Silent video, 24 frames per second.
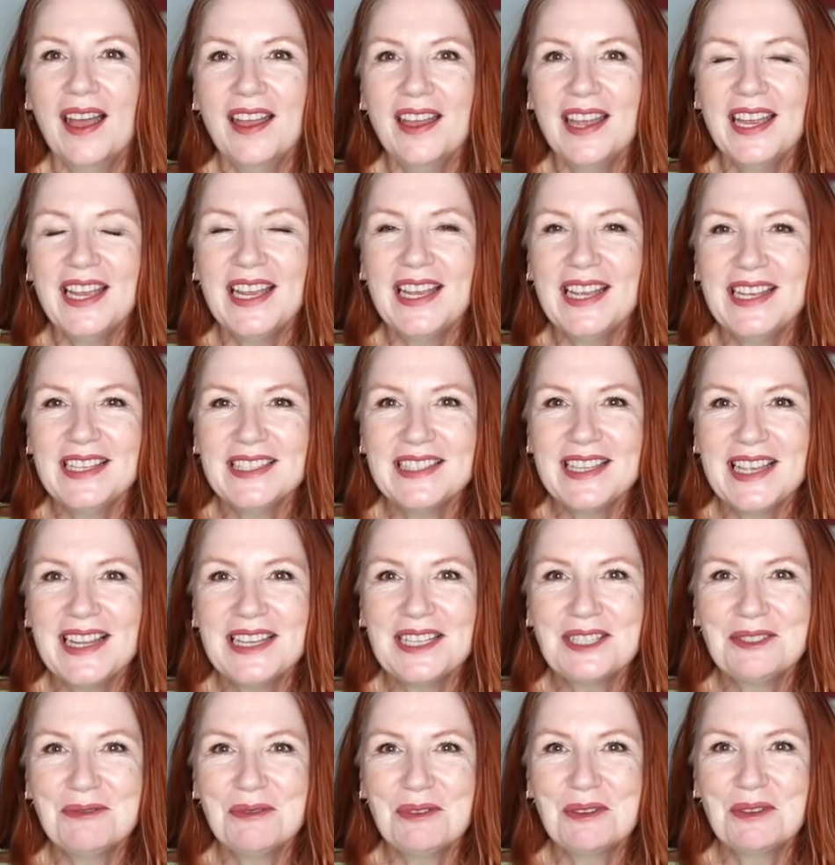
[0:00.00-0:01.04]
Hi, it's
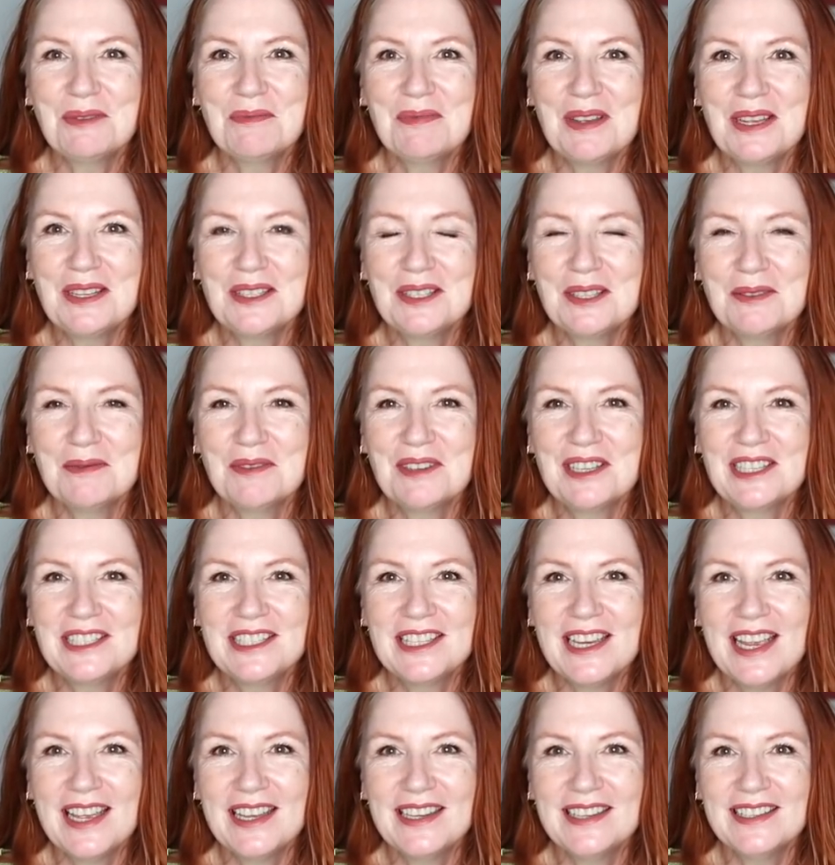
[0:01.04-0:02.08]
Alex. Welcome back to my
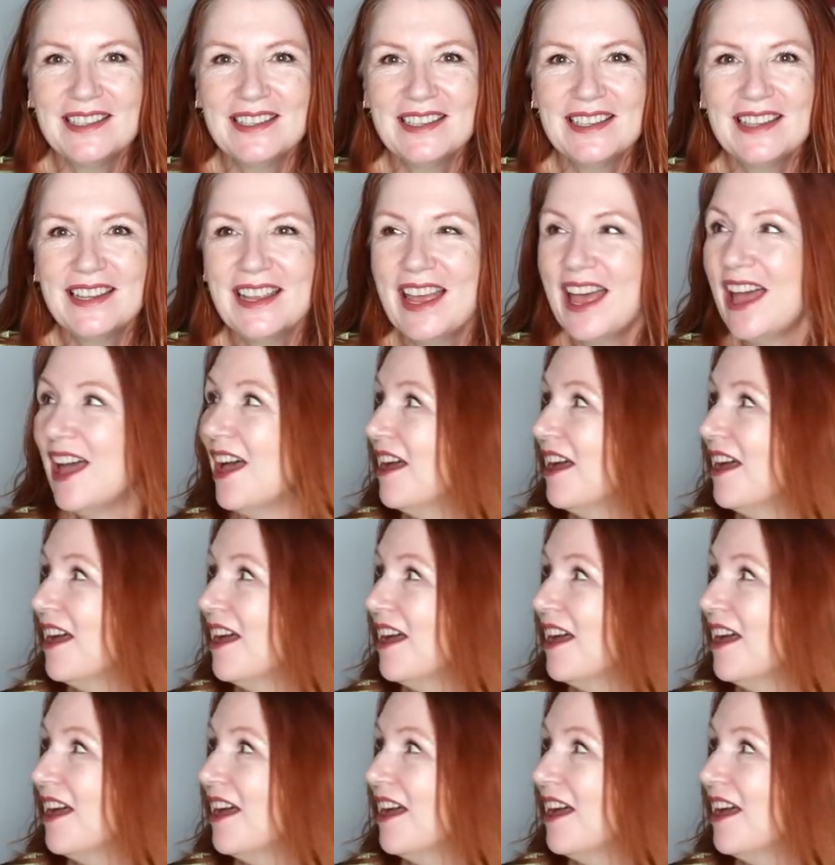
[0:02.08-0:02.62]
channel.